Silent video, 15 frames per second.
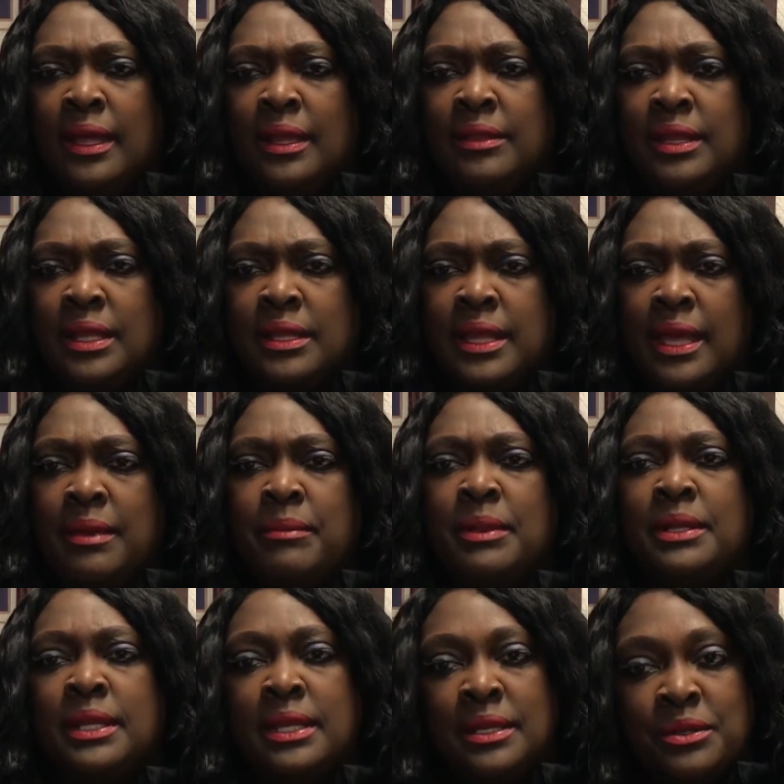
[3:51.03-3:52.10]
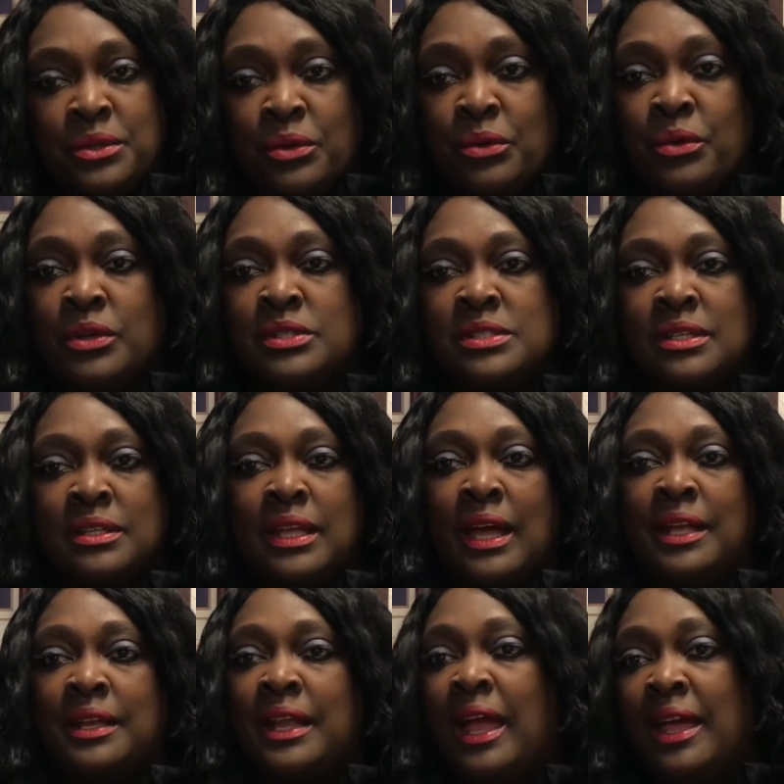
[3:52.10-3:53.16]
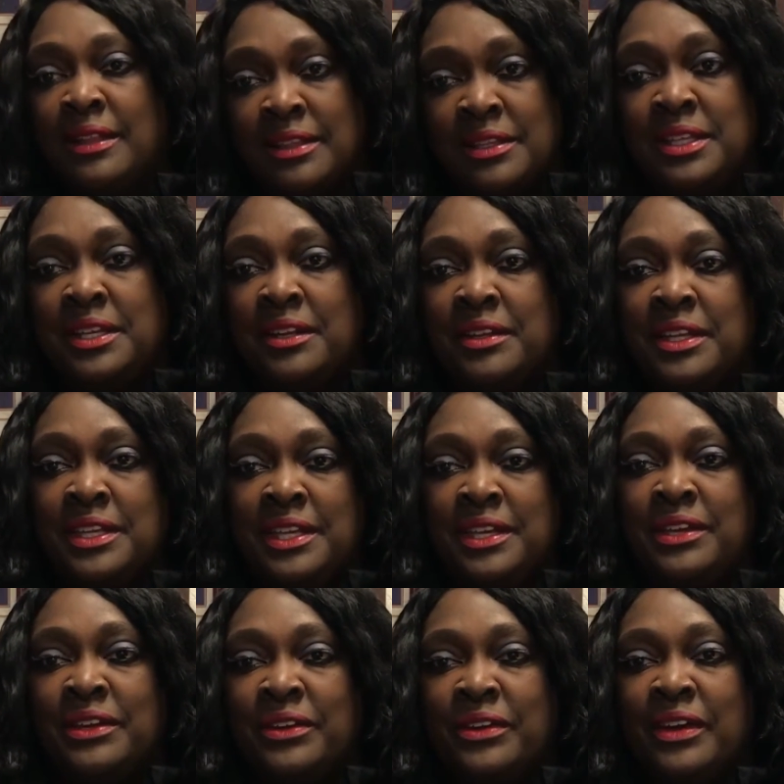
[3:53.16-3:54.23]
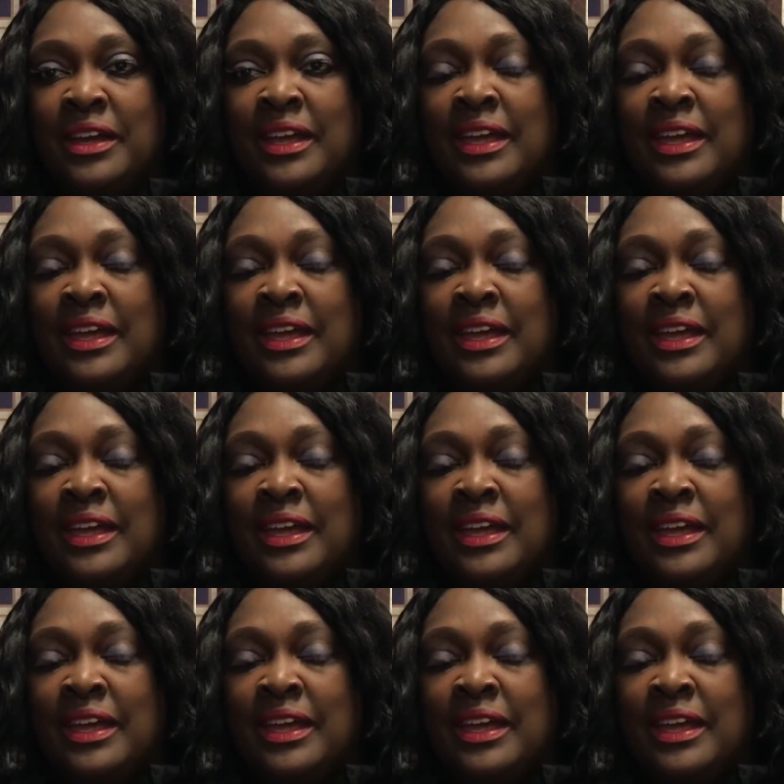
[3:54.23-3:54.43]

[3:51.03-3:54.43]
And then came in the indoors and got Athlete of the Year.